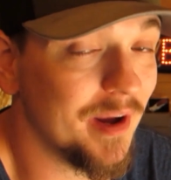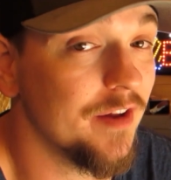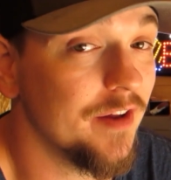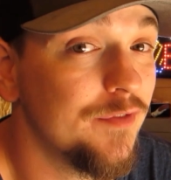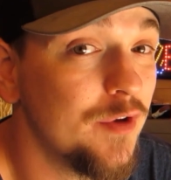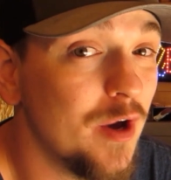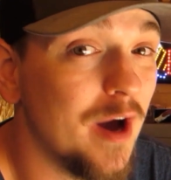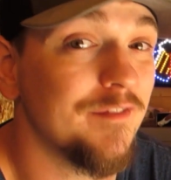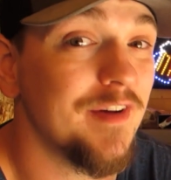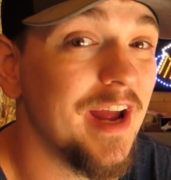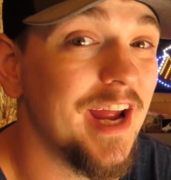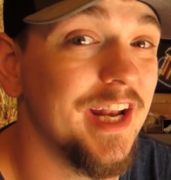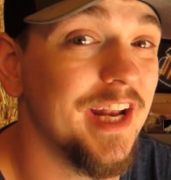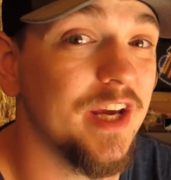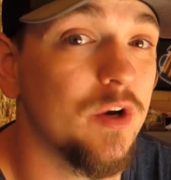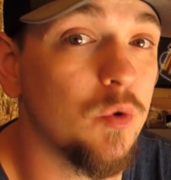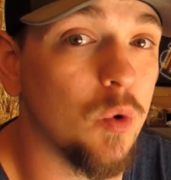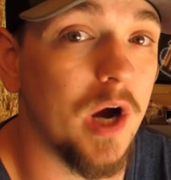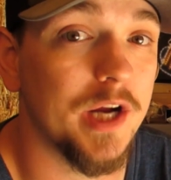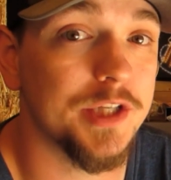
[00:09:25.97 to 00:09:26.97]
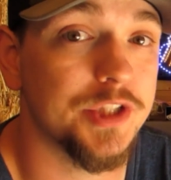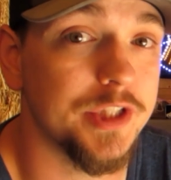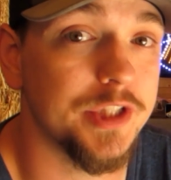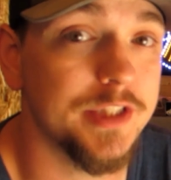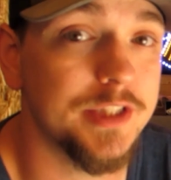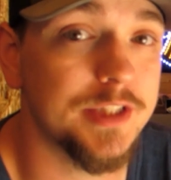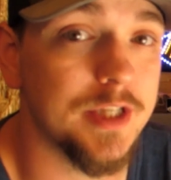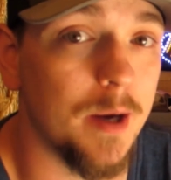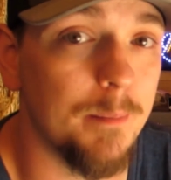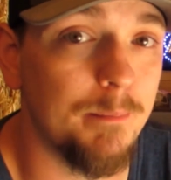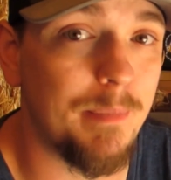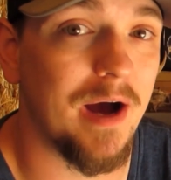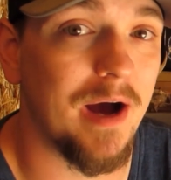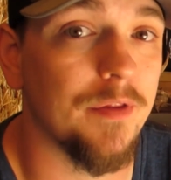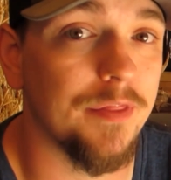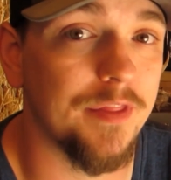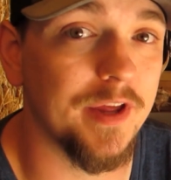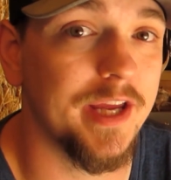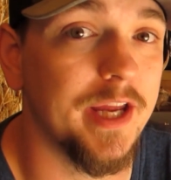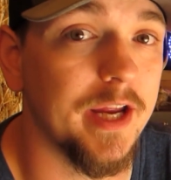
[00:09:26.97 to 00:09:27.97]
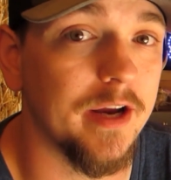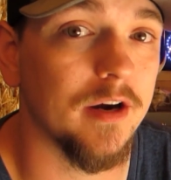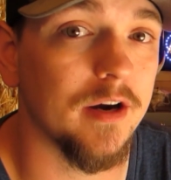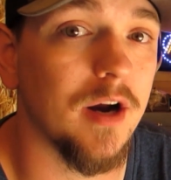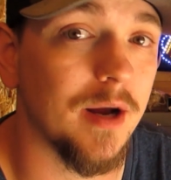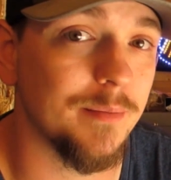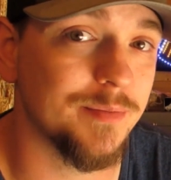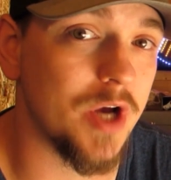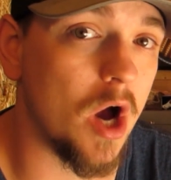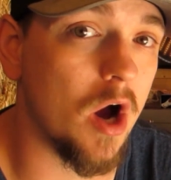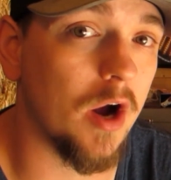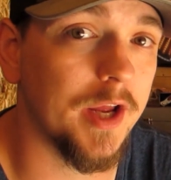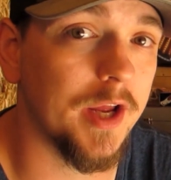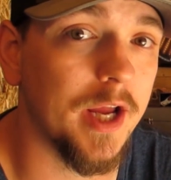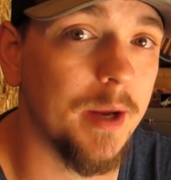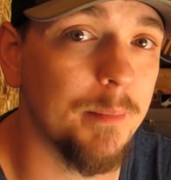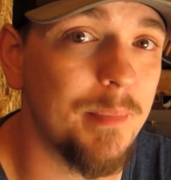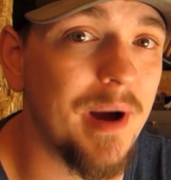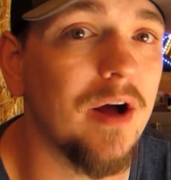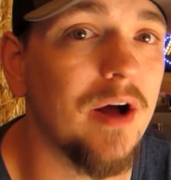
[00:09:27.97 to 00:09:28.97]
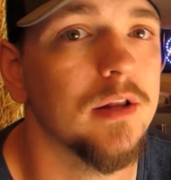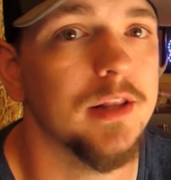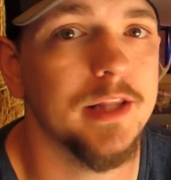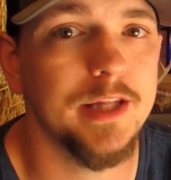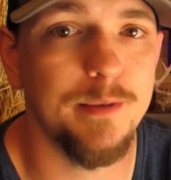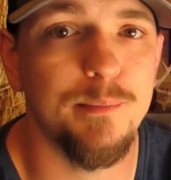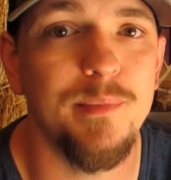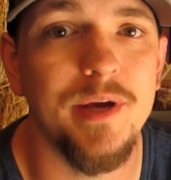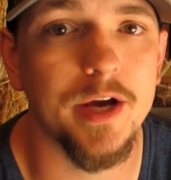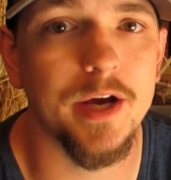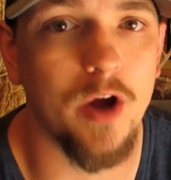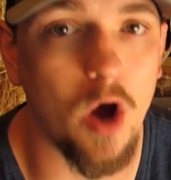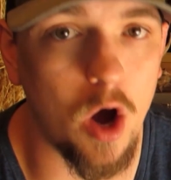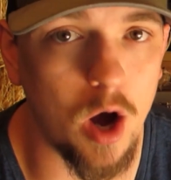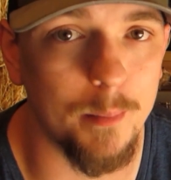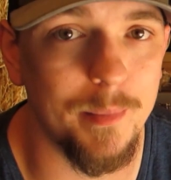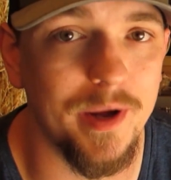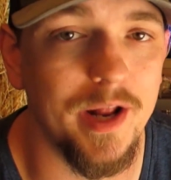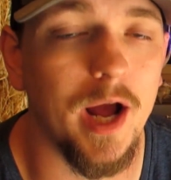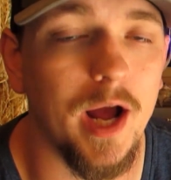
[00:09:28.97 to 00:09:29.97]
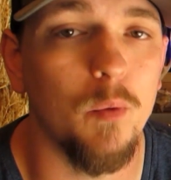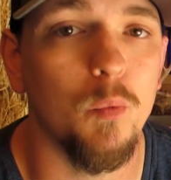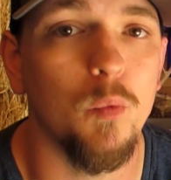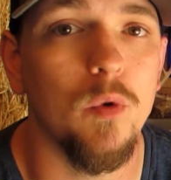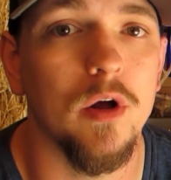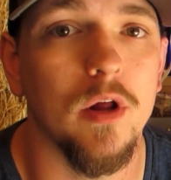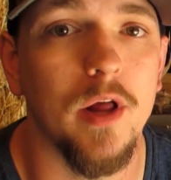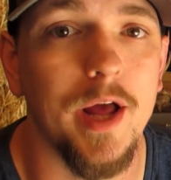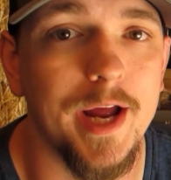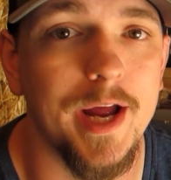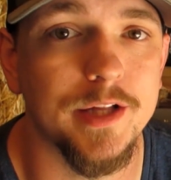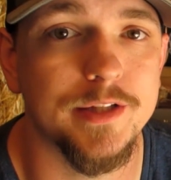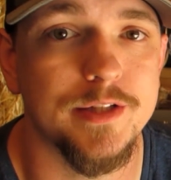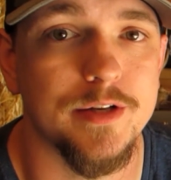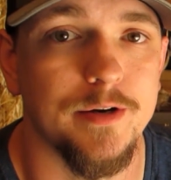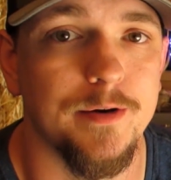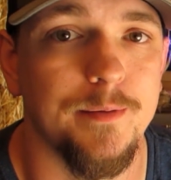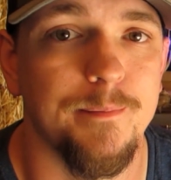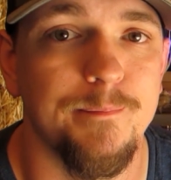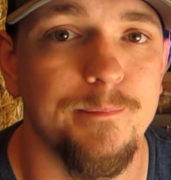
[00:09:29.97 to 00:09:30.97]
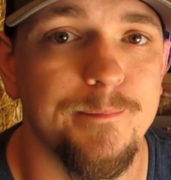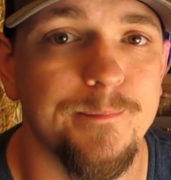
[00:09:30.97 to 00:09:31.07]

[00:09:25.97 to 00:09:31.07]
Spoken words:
And if you have any questions about the gear I'm talking about, leave me a comment, I will answer them.